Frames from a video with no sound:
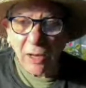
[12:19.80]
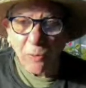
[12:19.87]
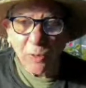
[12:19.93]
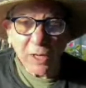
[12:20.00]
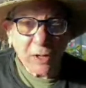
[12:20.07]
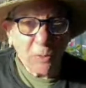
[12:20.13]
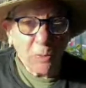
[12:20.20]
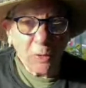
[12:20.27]

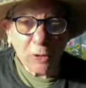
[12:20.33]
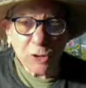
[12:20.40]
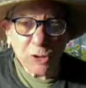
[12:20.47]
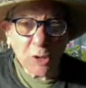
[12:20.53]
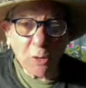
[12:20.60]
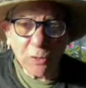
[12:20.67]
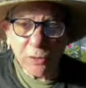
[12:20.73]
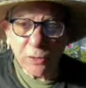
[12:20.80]
We can work
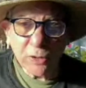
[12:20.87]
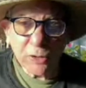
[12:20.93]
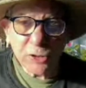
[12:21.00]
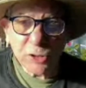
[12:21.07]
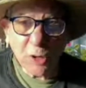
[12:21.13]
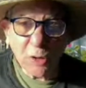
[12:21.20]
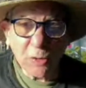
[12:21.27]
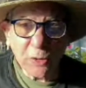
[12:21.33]
shoulder to
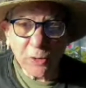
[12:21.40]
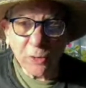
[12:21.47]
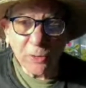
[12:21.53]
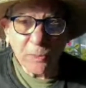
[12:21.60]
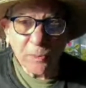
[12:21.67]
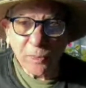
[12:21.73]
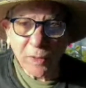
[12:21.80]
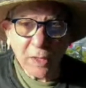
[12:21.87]

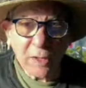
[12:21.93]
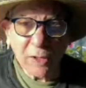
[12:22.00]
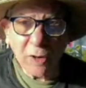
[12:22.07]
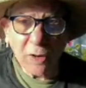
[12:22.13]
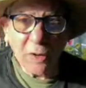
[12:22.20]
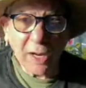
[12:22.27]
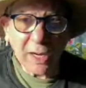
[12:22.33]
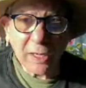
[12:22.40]
shoulder.
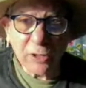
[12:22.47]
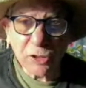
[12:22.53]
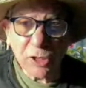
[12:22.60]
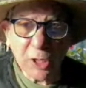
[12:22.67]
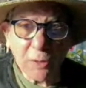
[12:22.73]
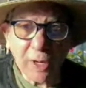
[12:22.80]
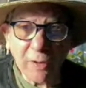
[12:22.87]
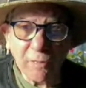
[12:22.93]
I can
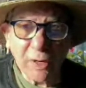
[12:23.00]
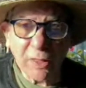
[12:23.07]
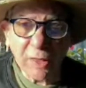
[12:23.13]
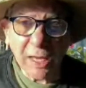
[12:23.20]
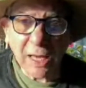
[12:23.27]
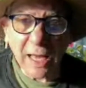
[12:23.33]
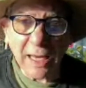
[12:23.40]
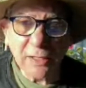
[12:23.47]
share
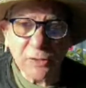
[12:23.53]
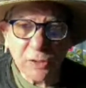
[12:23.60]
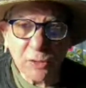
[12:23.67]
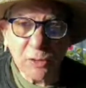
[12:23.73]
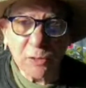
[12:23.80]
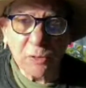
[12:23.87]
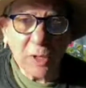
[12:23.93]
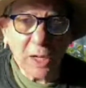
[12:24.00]
everything I
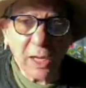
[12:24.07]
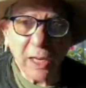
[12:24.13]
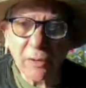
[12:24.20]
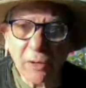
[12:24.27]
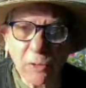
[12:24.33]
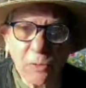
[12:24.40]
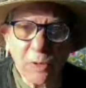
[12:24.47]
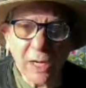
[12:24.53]
do
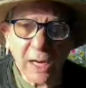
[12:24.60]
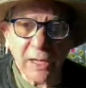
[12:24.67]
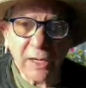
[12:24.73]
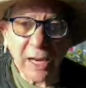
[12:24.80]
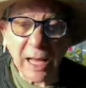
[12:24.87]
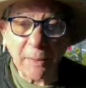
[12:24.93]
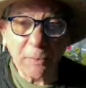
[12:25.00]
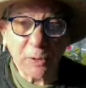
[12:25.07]
and create an
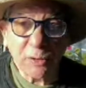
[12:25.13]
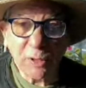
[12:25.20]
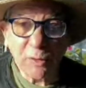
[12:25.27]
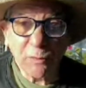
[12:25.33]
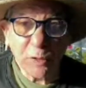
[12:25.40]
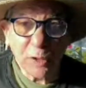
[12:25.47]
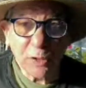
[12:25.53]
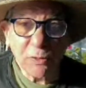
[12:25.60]

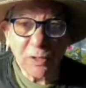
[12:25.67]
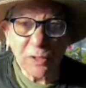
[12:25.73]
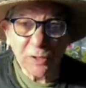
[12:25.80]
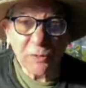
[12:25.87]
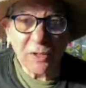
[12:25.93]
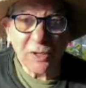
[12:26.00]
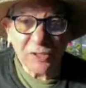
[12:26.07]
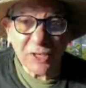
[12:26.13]
opportunity for you to
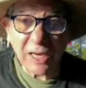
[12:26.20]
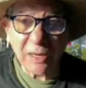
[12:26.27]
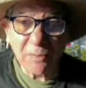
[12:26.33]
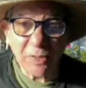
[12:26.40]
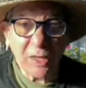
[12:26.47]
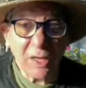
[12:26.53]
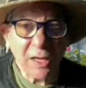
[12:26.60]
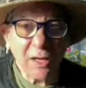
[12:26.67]
do the same
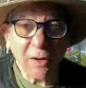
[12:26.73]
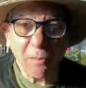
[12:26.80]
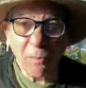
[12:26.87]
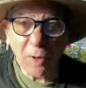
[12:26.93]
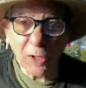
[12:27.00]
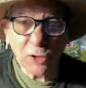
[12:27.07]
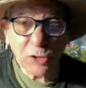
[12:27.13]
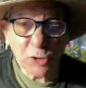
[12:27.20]
thing in a
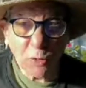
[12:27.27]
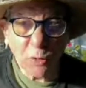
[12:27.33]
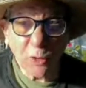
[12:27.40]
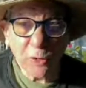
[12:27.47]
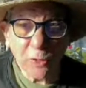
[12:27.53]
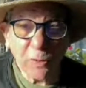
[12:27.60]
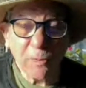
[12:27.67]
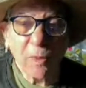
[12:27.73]
much
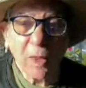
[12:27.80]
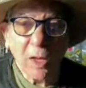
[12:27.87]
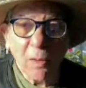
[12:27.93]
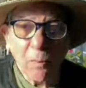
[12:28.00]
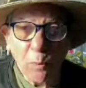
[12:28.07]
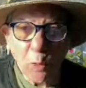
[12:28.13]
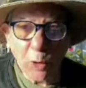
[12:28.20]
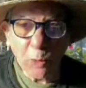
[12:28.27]
shorter,
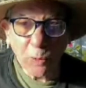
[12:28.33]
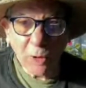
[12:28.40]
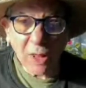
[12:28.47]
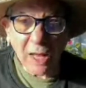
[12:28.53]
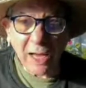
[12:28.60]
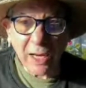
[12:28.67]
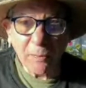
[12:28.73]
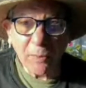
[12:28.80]
more
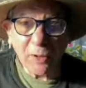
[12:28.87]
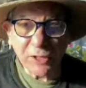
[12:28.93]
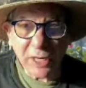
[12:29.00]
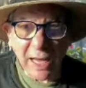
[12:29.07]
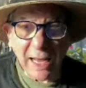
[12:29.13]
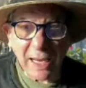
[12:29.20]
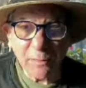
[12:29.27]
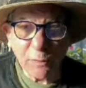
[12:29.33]
reliable
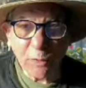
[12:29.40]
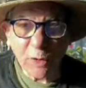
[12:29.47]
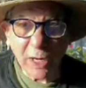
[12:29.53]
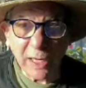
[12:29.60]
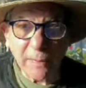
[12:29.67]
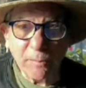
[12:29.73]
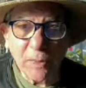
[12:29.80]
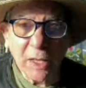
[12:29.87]
time
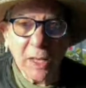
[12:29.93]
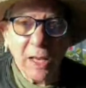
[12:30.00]
frame.